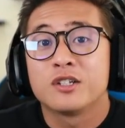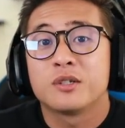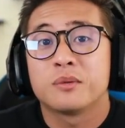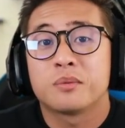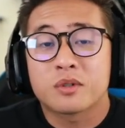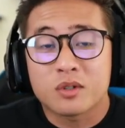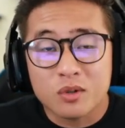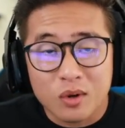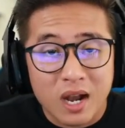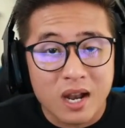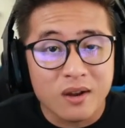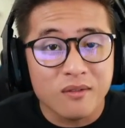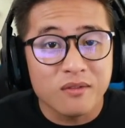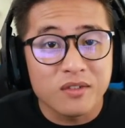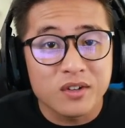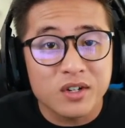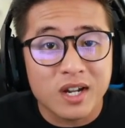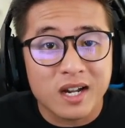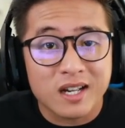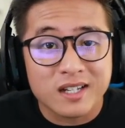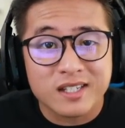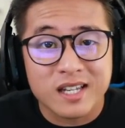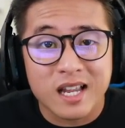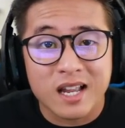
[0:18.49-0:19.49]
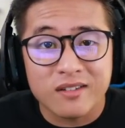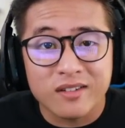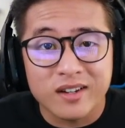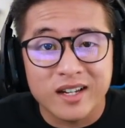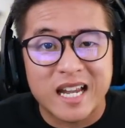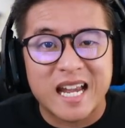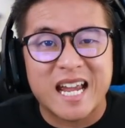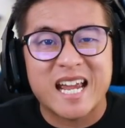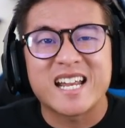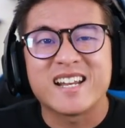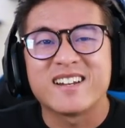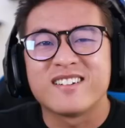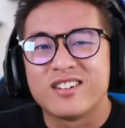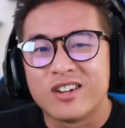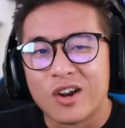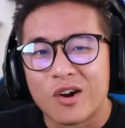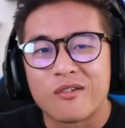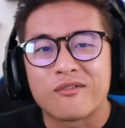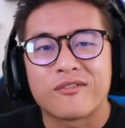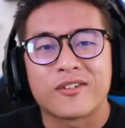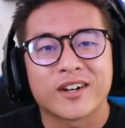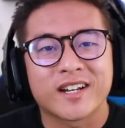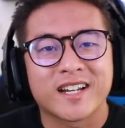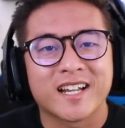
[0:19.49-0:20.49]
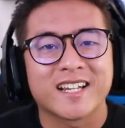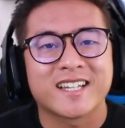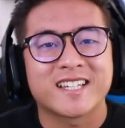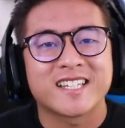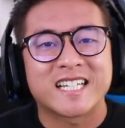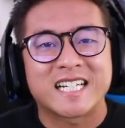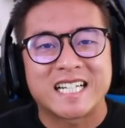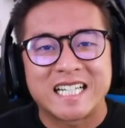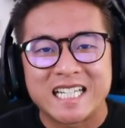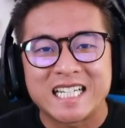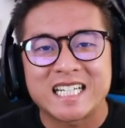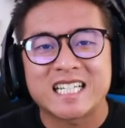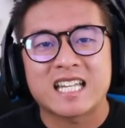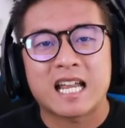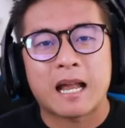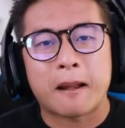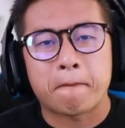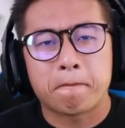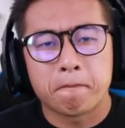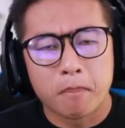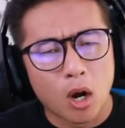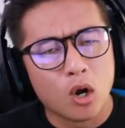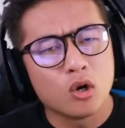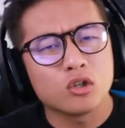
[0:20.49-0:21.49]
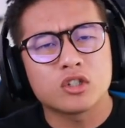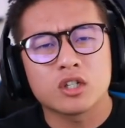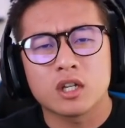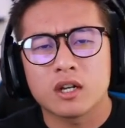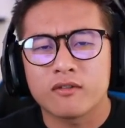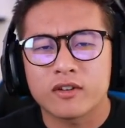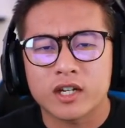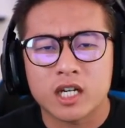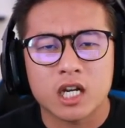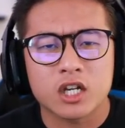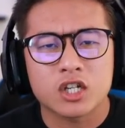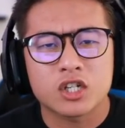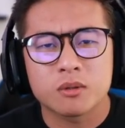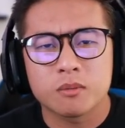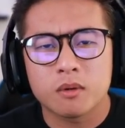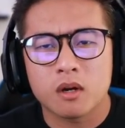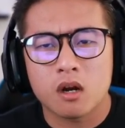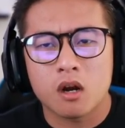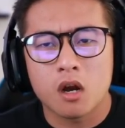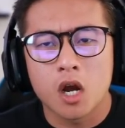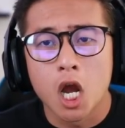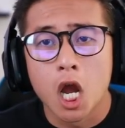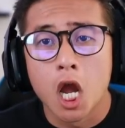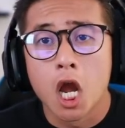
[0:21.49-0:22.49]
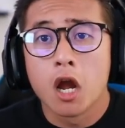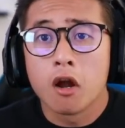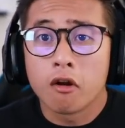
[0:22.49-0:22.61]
subscribe if you guys have it, and don't forget to click that post notification bell